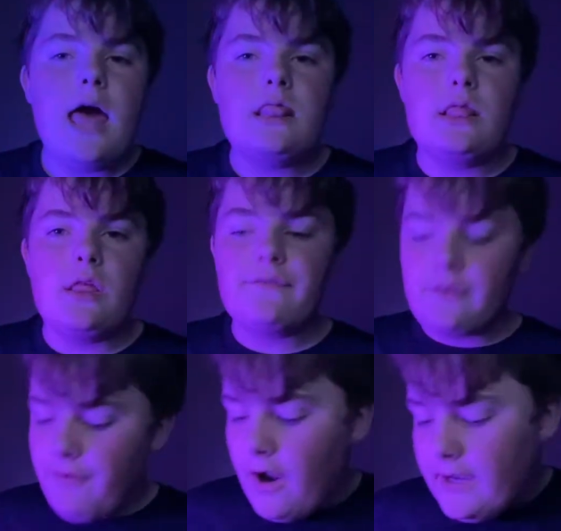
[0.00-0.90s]
and love
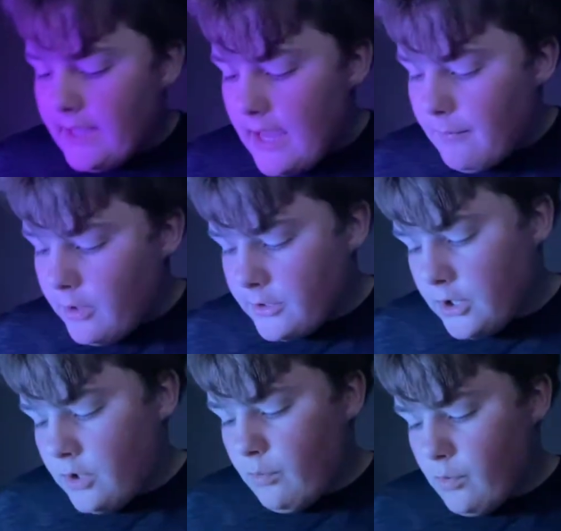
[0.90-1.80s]
the fighting game on
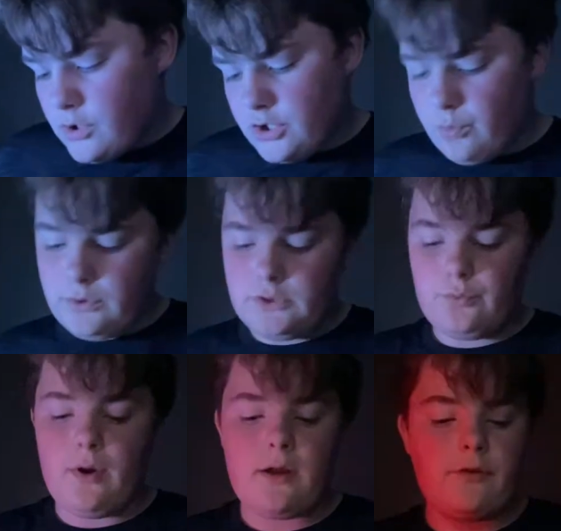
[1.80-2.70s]
there, or just wants a
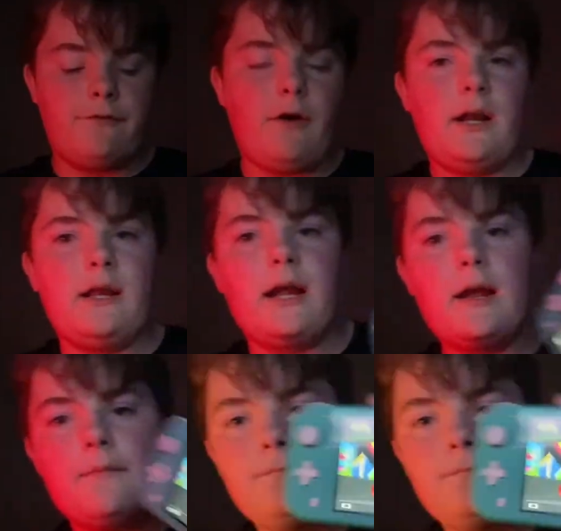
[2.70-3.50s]
regular fighting game,